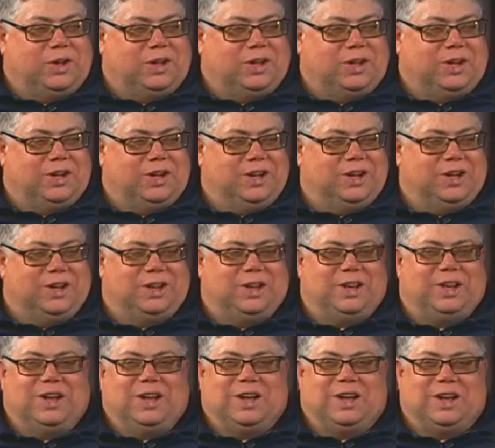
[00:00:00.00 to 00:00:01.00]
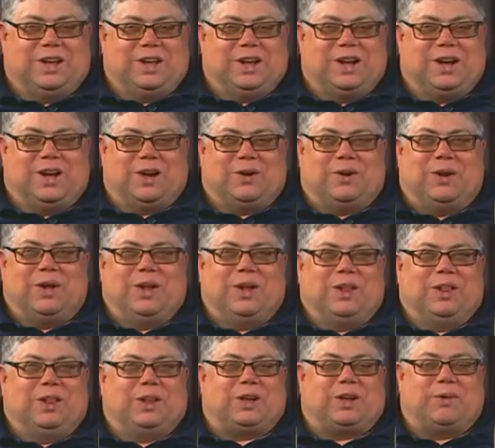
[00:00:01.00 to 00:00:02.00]
You know,
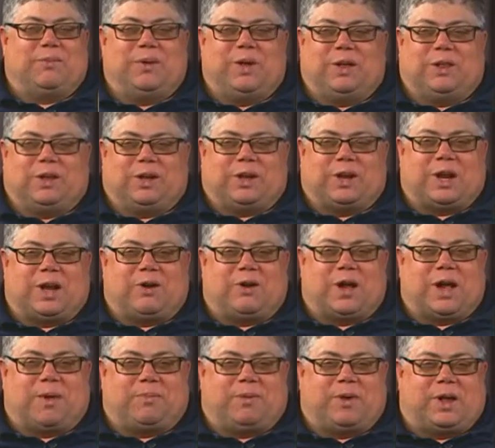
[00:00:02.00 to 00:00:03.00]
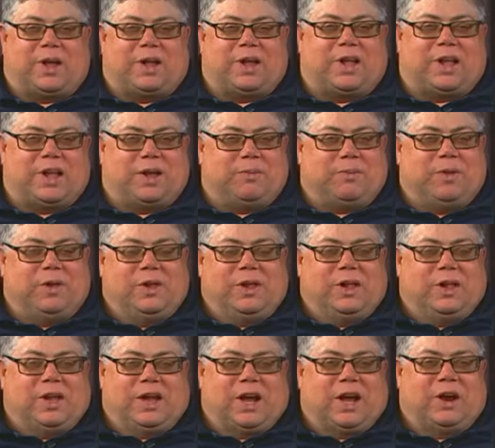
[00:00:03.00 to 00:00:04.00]
look at me. Look at how happy I am.
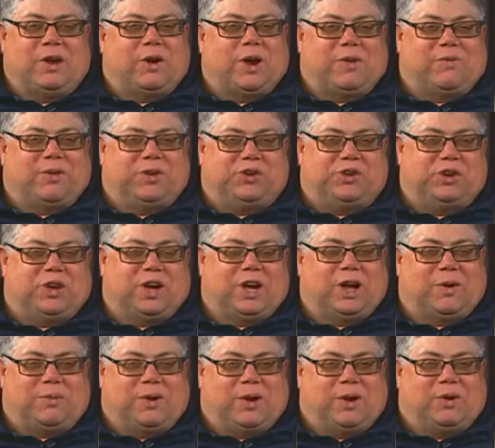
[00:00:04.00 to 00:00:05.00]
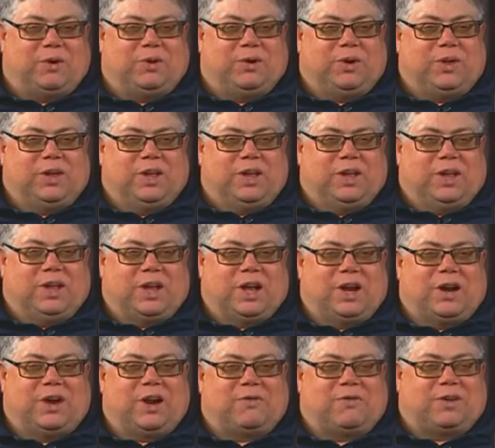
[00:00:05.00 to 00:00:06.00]
I don't have a job. I don't
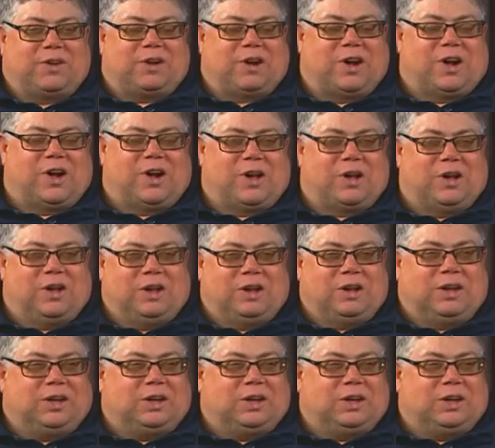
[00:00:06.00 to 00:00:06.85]
have a car.